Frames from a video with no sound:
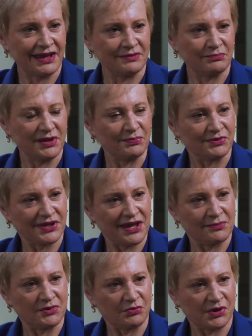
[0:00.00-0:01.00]
and people
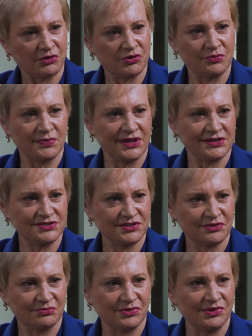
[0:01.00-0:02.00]
came to recruit me into
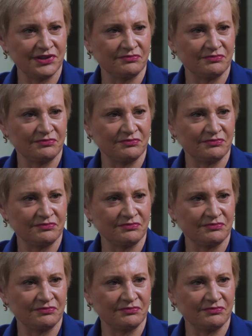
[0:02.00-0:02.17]
the role